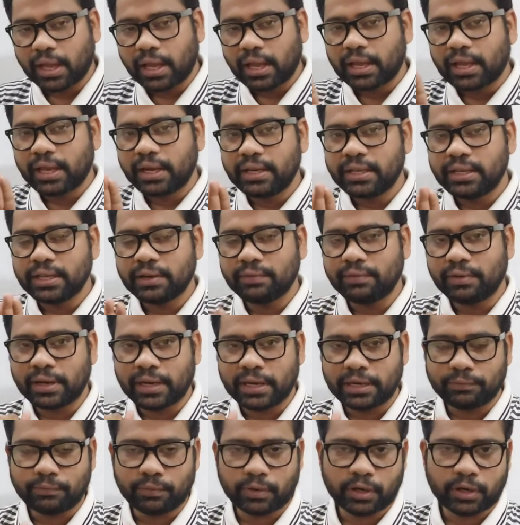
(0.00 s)
Again, here we will
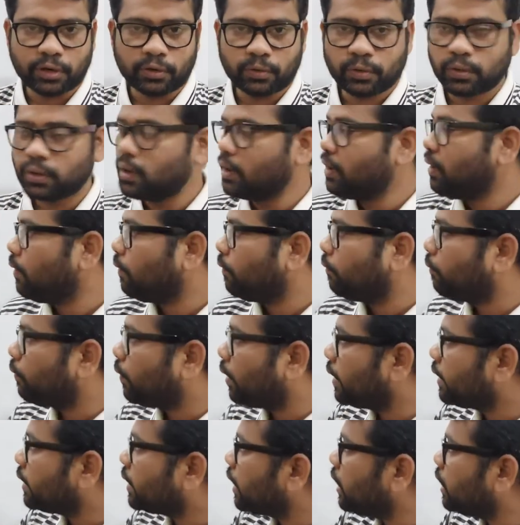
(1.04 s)
get a one doubt.
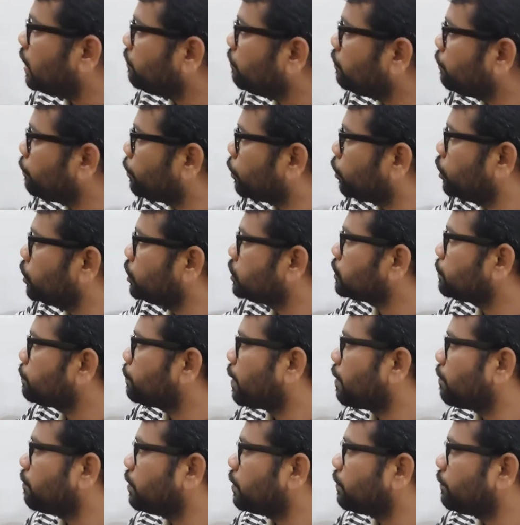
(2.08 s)
Why can't we produce a
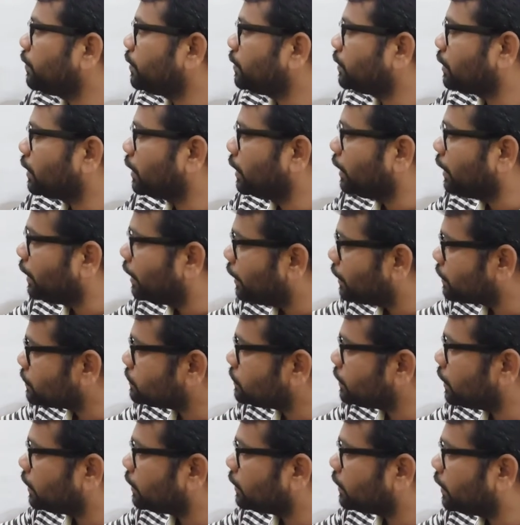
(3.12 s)
power with
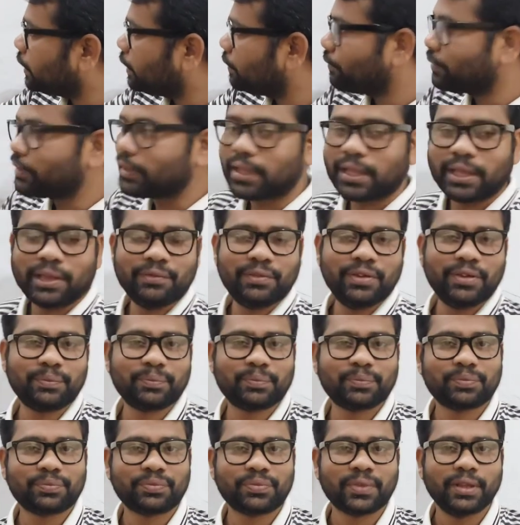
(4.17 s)
less than 11
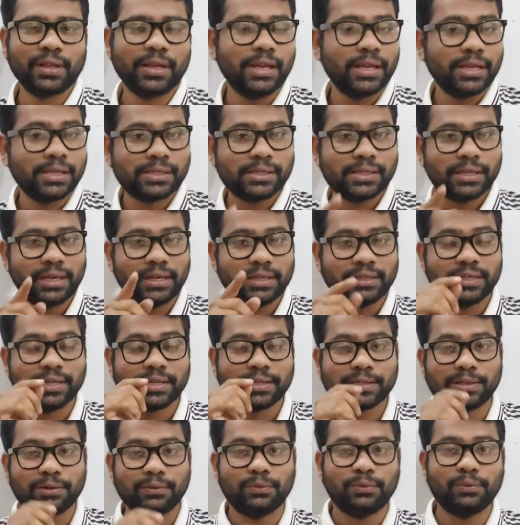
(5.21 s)
kV? Children,
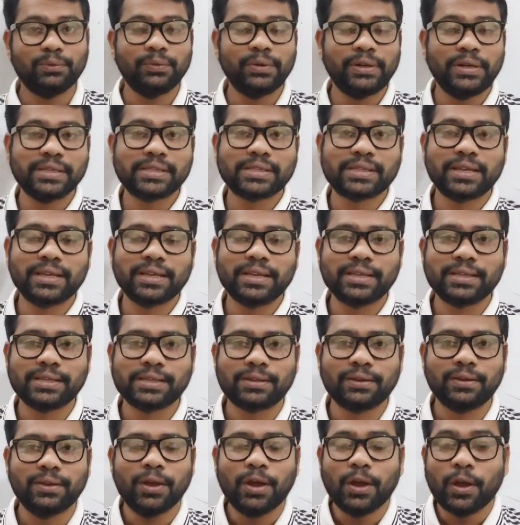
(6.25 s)
just now we
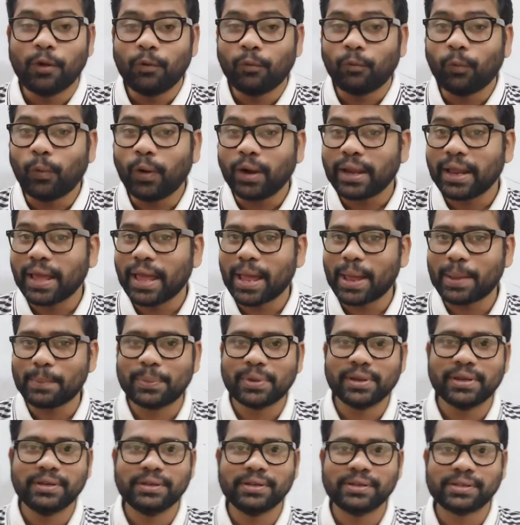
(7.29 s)
discussed. What
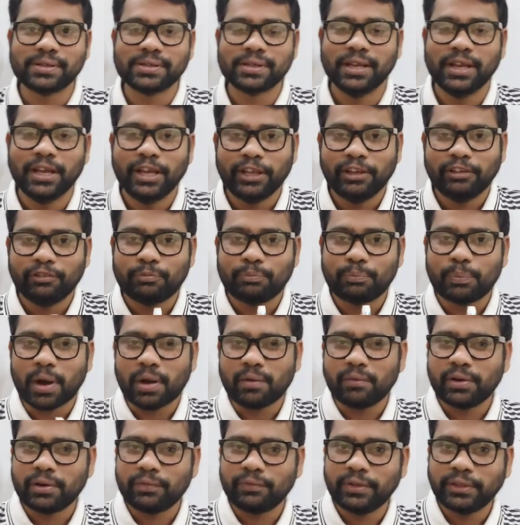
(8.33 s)
happens if
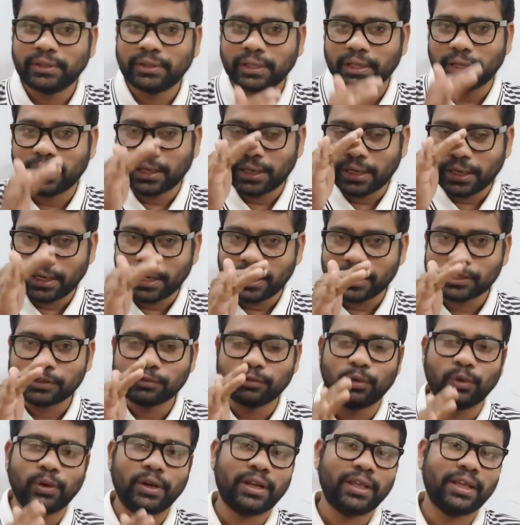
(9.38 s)
power with a
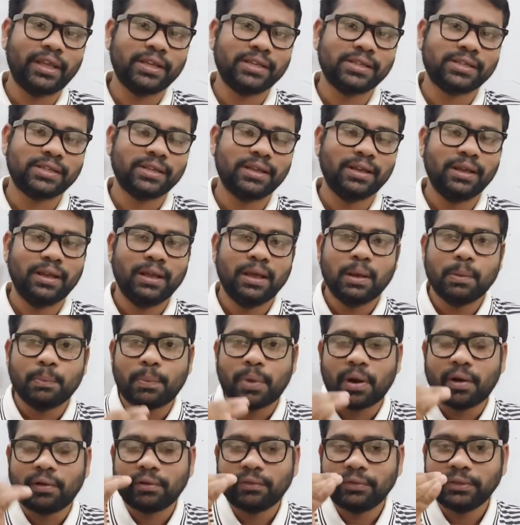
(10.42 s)
less voltage?
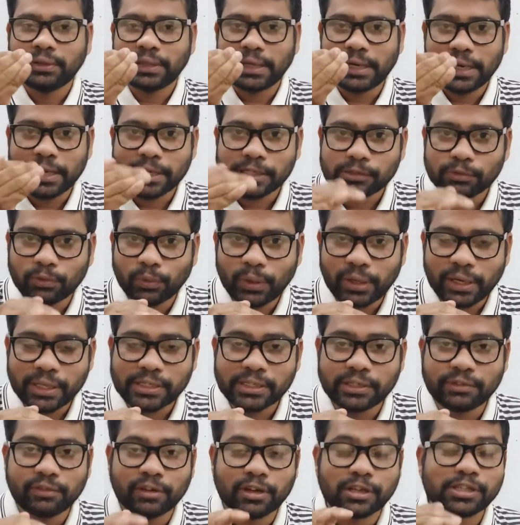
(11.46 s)
Power with a less
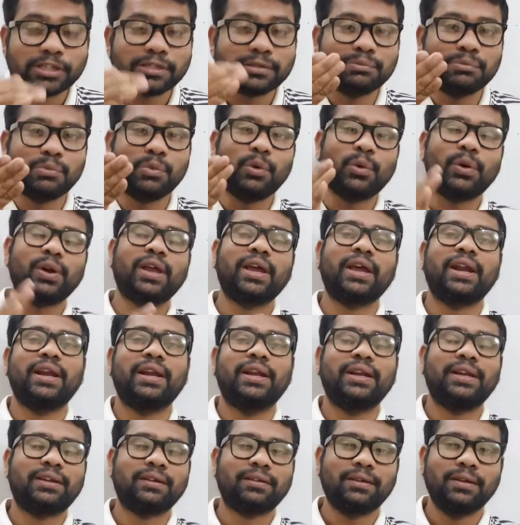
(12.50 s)
voltage involves more
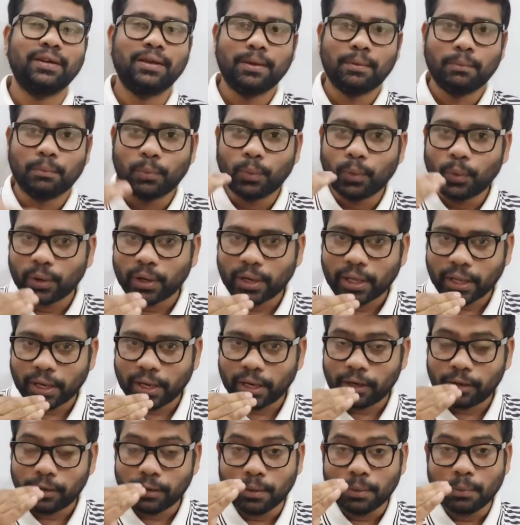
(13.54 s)
current. More
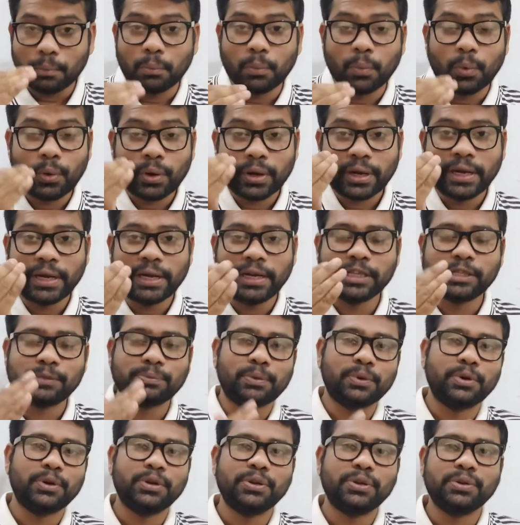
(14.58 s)
current, more heat
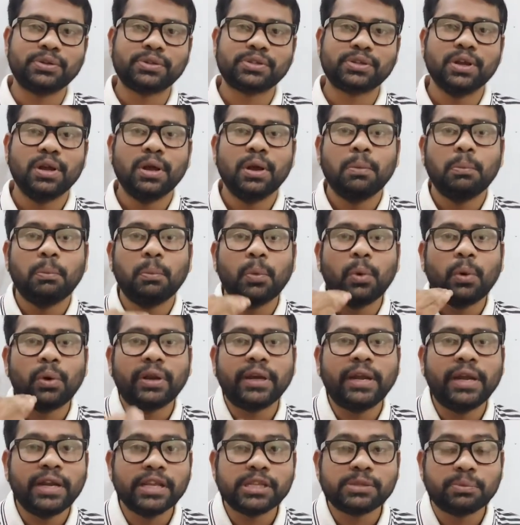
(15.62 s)
is produced.
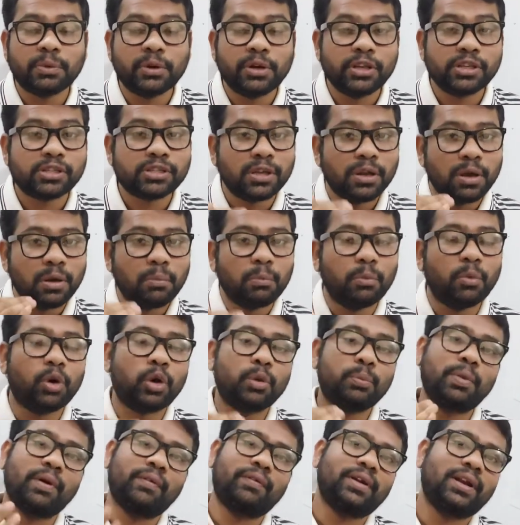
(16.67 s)
More heat is produced,
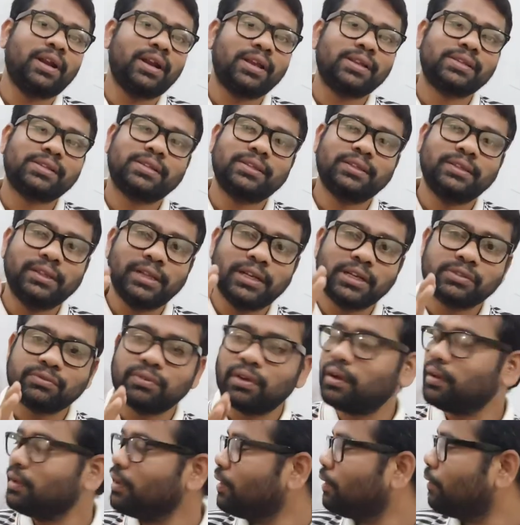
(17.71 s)
more power loss. That's
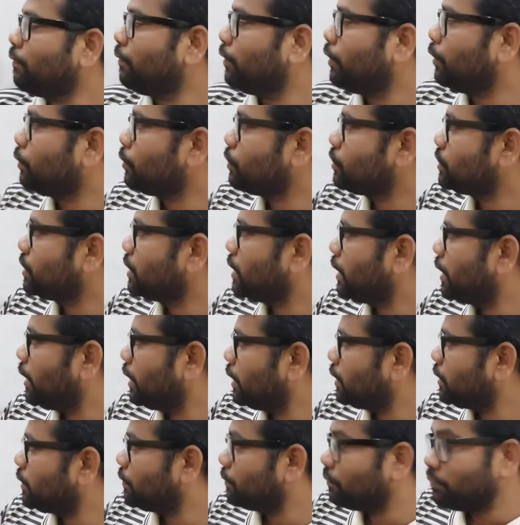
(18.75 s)
what we don't
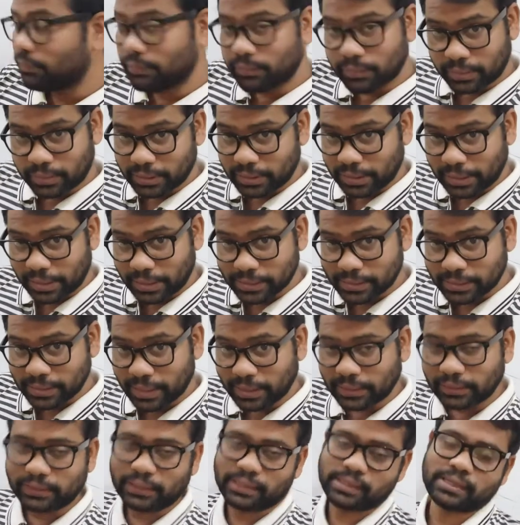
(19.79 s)
generate less
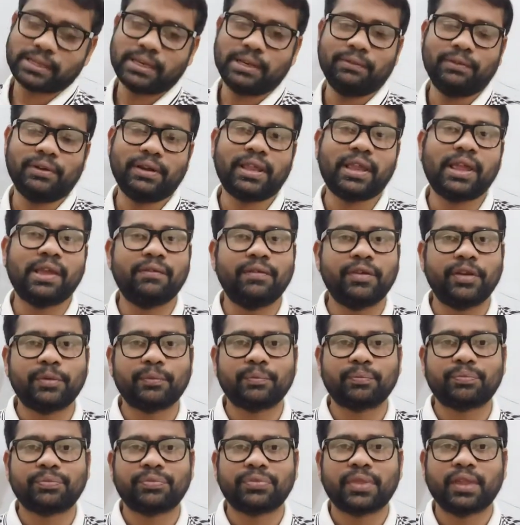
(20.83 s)
than this 11 kV.
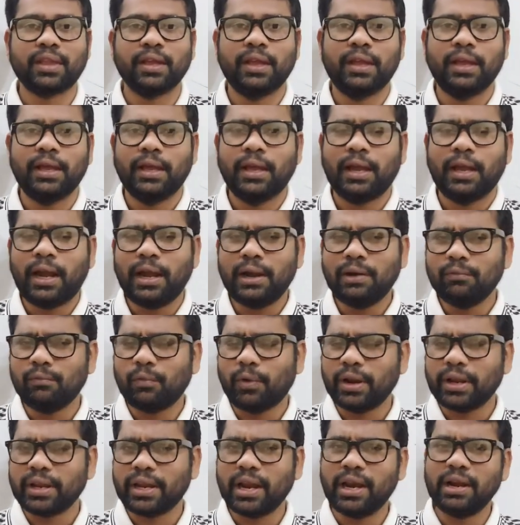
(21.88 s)

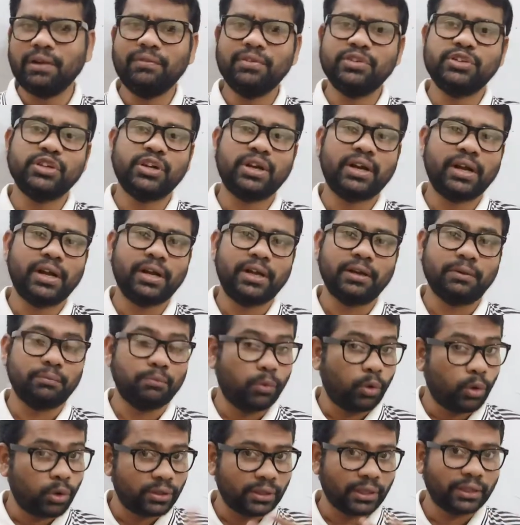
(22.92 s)
And why can't we generate it
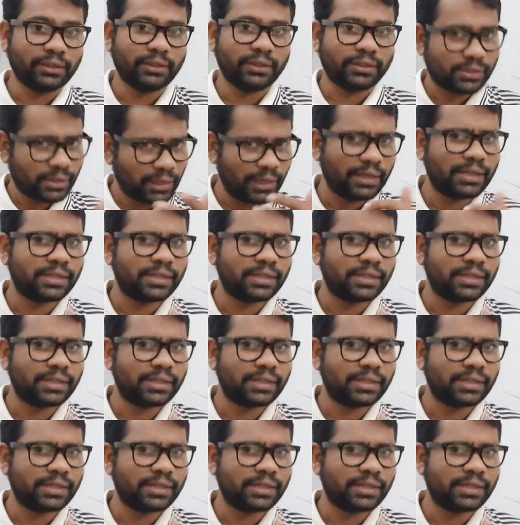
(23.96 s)
more than this?